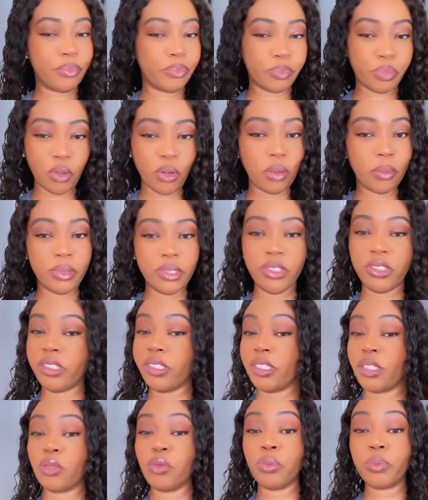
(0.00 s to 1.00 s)
probably
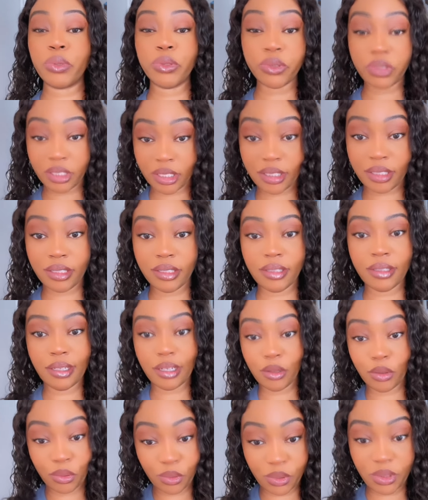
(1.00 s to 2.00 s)
she's still processing
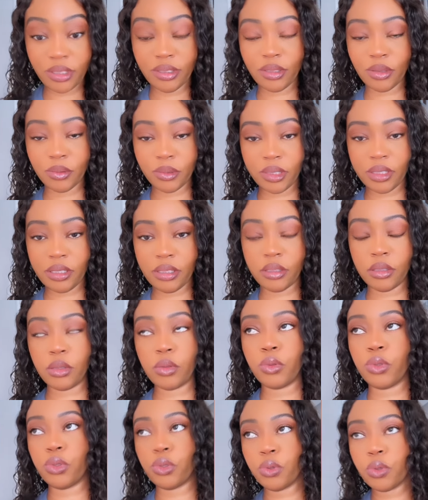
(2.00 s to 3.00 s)
the whole situation.
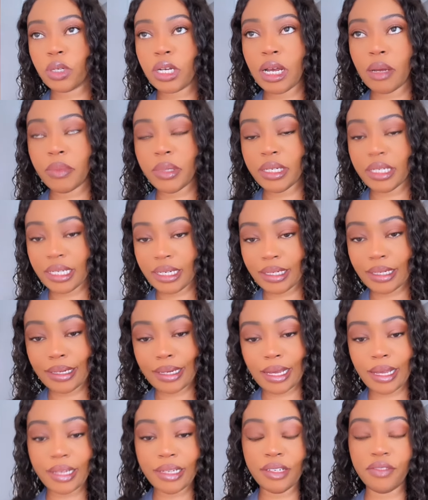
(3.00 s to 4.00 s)
So you coming in
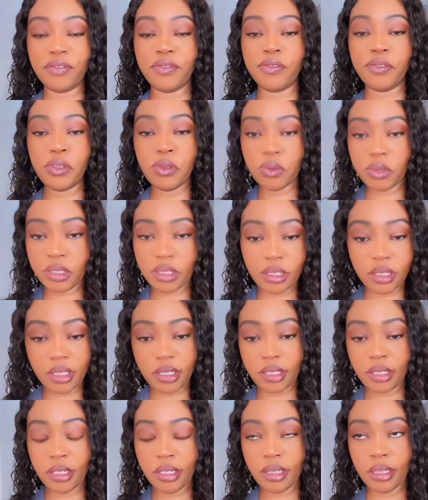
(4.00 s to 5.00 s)
there
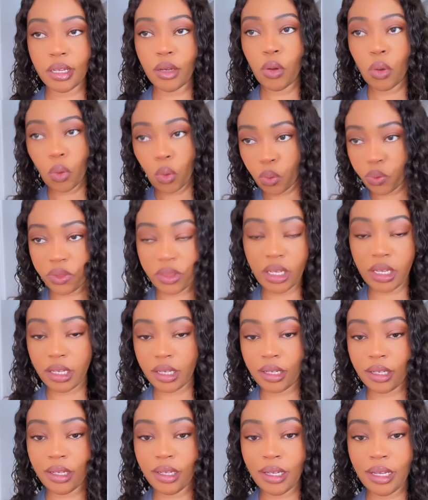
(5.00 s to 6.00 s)
diffuses the whole
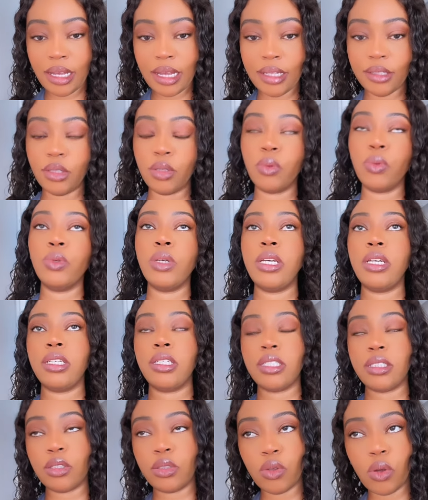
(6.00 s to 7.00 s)
thing. And so
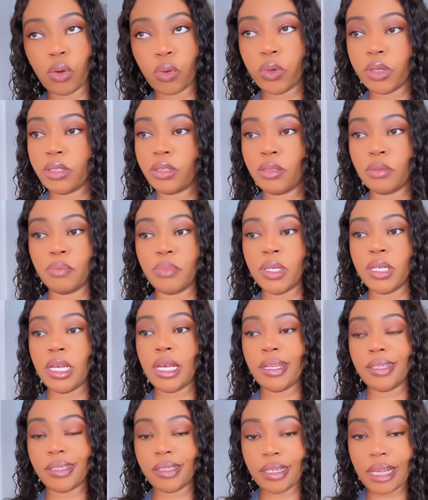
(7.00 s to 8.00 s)
it's not going to be
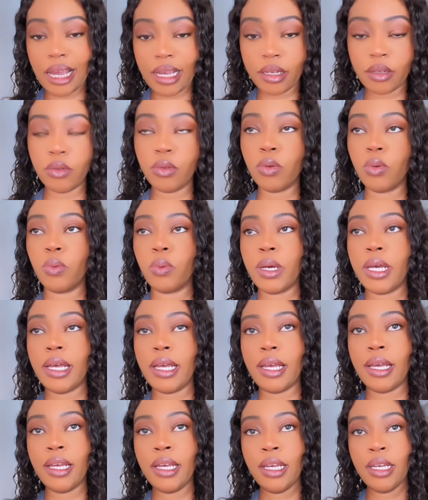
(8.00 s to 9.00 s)
a cycle
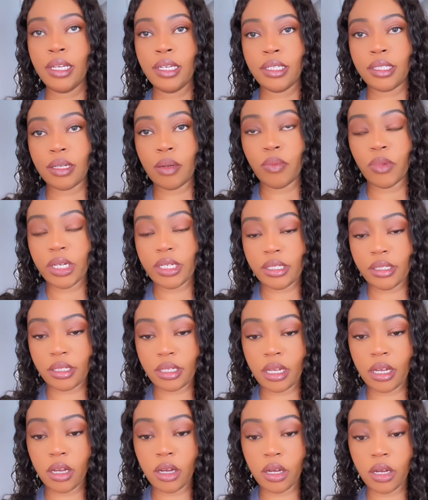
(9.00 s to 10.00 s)
where someone is
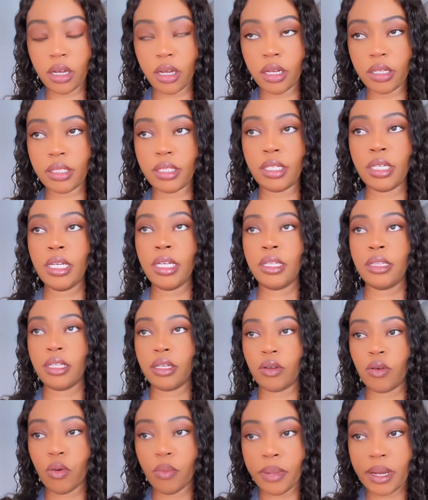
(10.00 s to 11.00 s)
hurt,
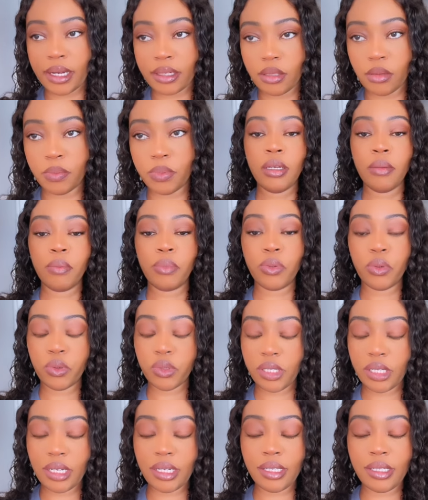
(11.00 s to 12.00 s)
they go back to
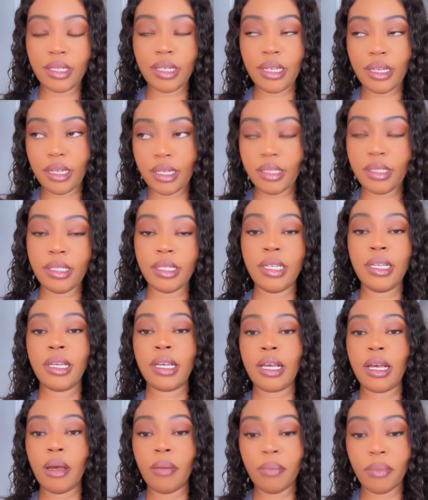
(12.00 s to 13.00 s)
process it,
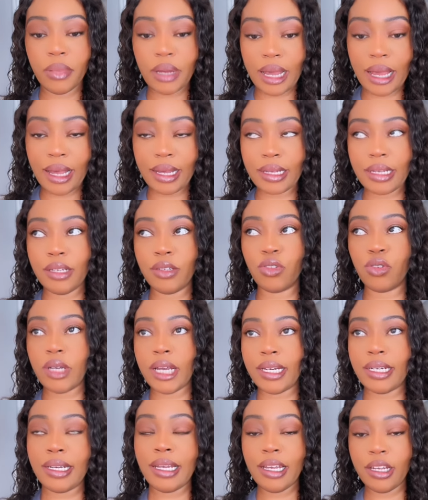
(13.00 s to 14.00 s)
come back and
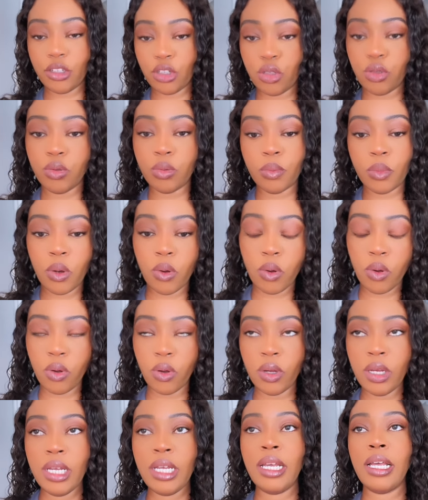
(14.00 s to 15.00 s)
try to hurt you
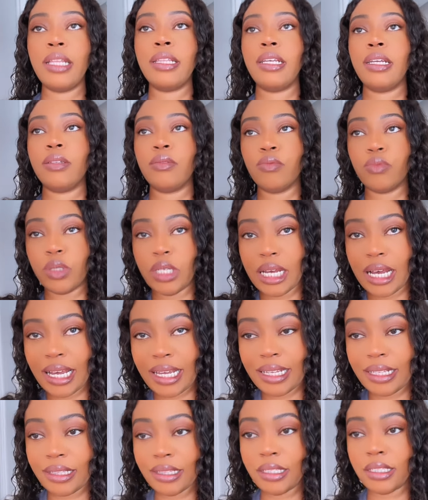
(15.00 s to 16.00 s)
more. And then we are
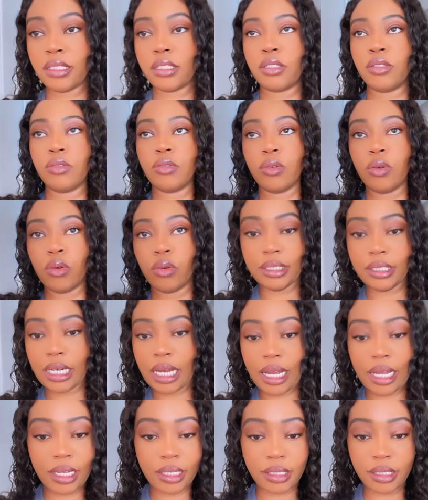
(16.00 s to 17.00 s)
in this, you know,
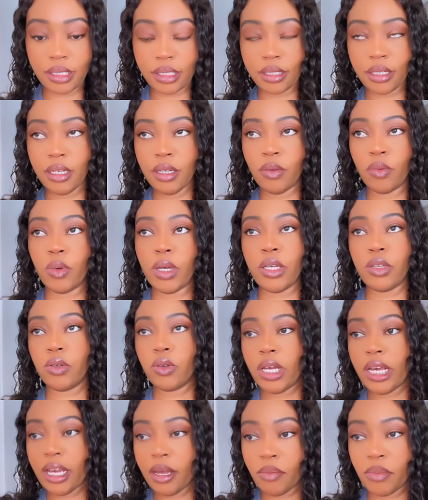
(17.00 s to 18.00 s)
dance where you
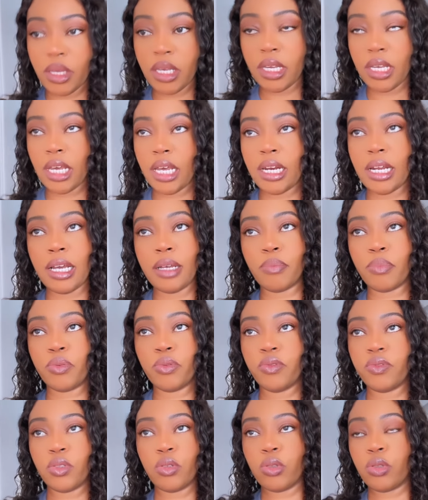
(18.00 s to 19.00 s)
hurt me and I
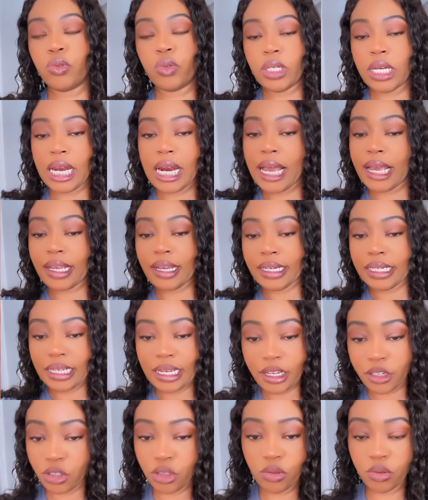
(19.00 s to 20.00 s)
prove to you that I can
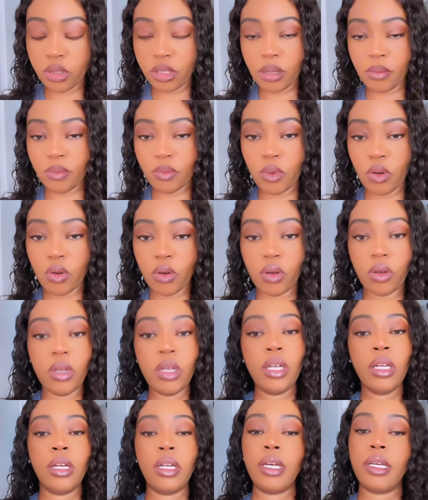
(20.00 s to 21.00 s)
hurt you some more.
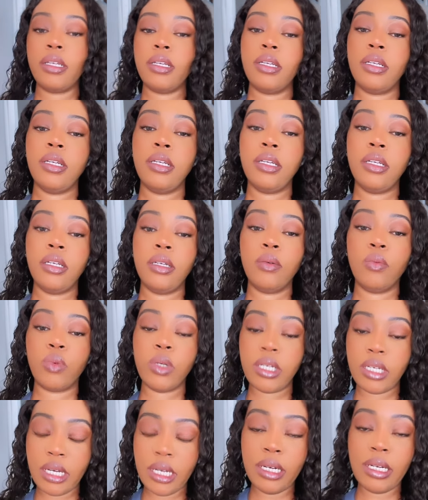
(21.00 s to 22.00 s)
Like,
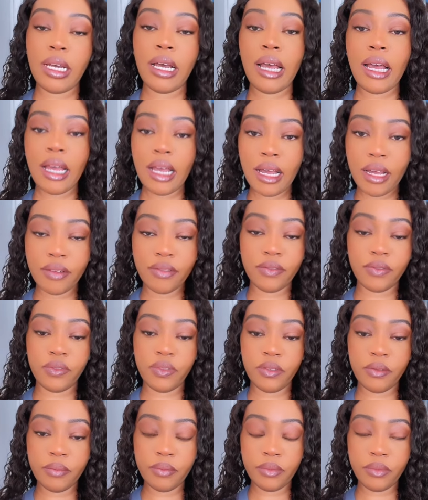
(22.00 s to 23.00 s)
we can have